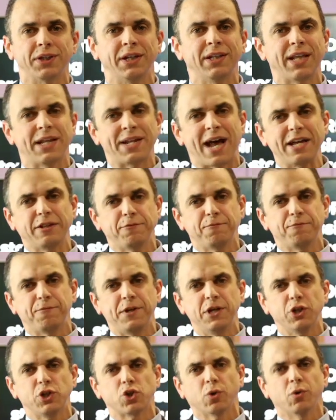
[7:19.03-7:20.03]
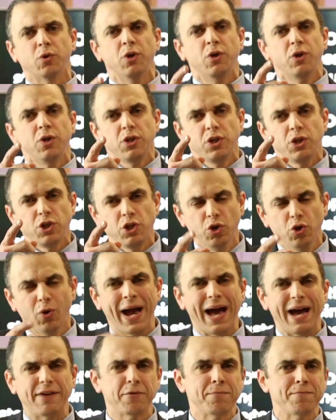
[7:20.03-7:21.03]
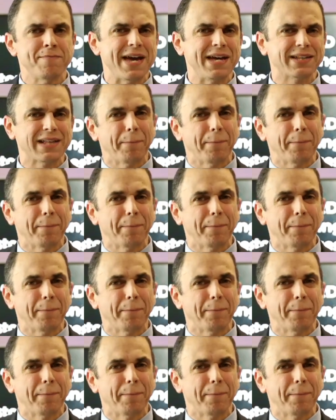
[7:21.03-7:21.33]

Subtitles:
In the night video, you have made